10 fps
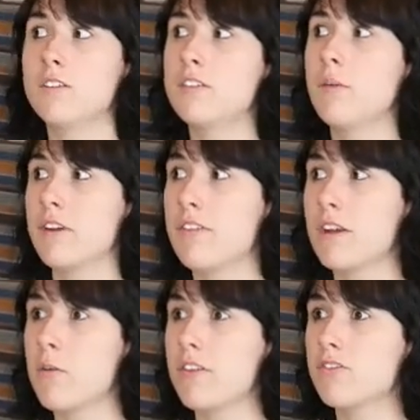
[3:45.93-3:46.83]
doing a very
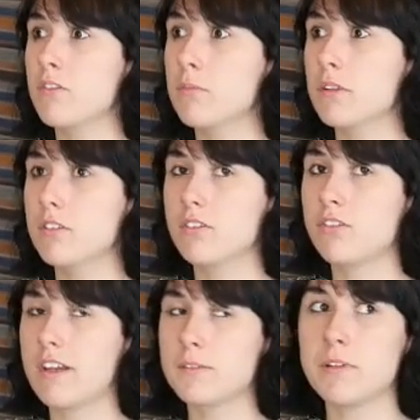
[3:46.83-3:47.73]
questionable
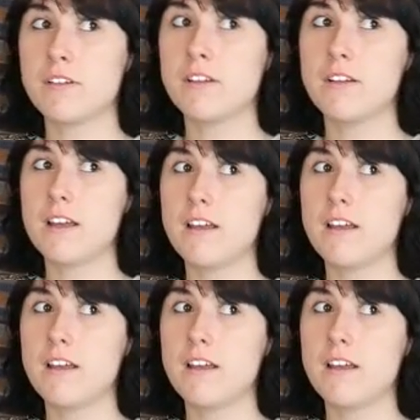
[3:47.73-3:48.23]
Shakespearean